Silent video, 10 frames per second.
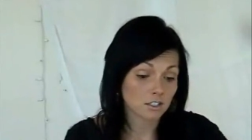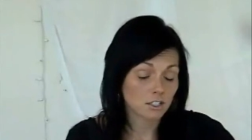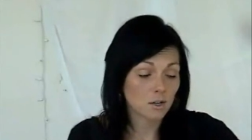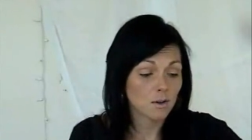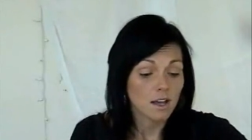
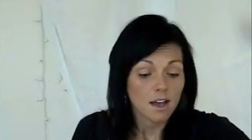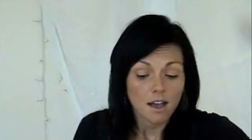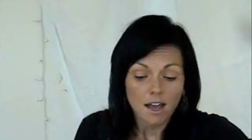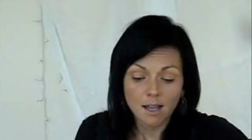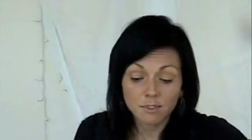So
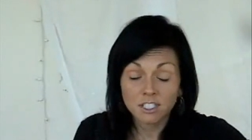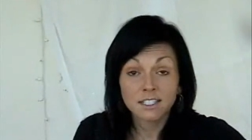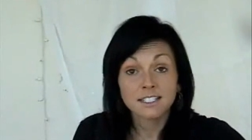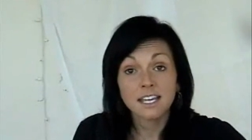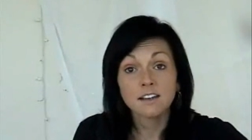I'm just
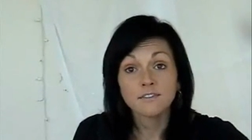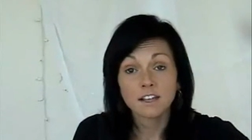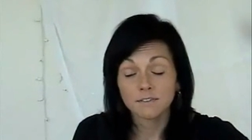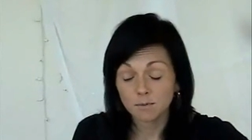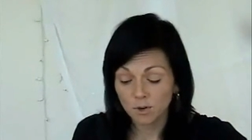going to take a
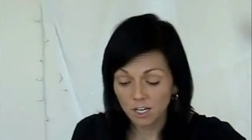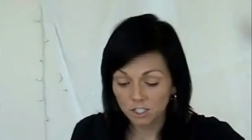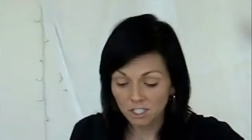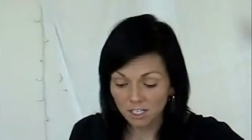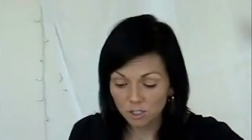fluffy
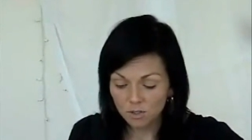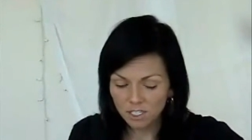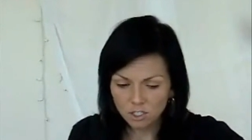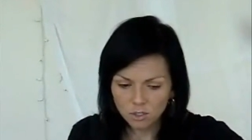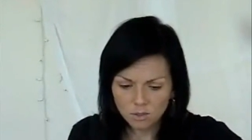brush, and you
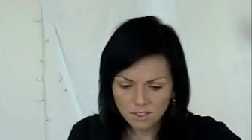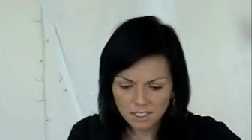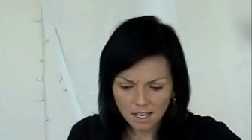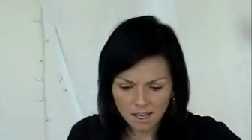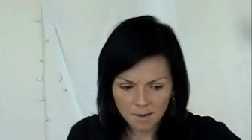can use,
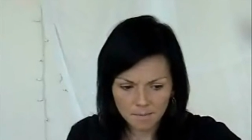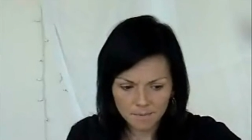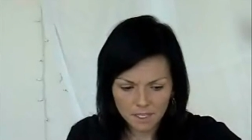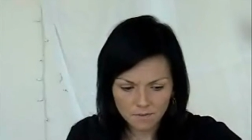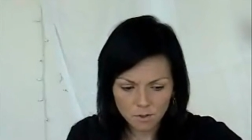
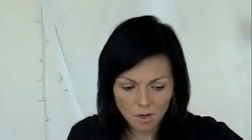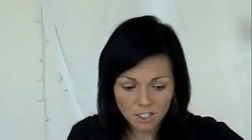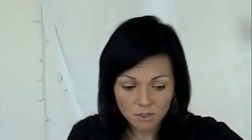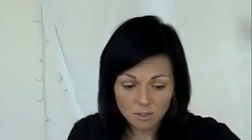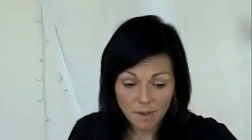um, if you
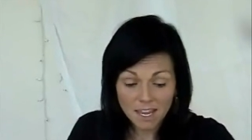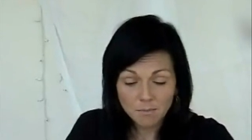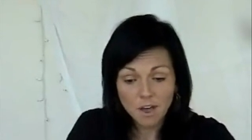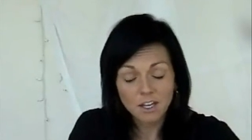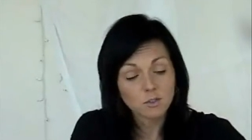want to use a
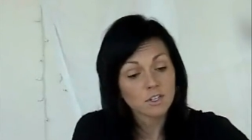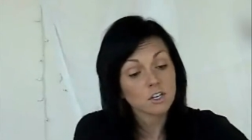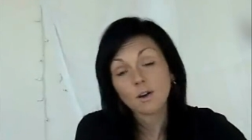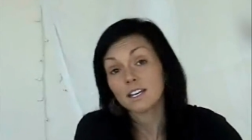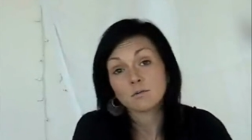paint pot, you can
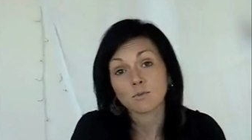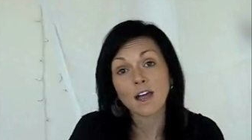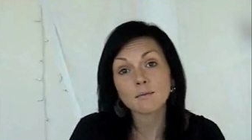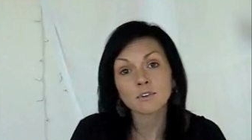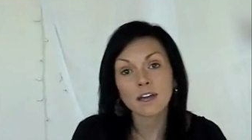go ahead and
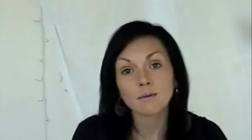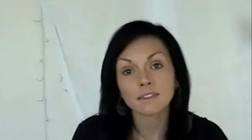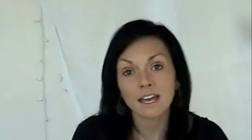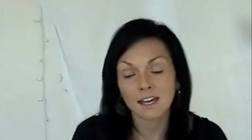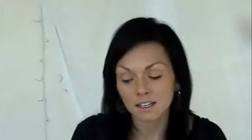prime your eye
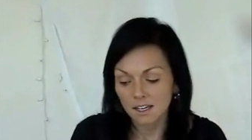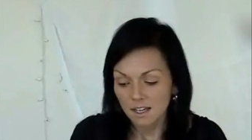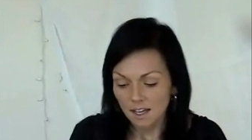with that.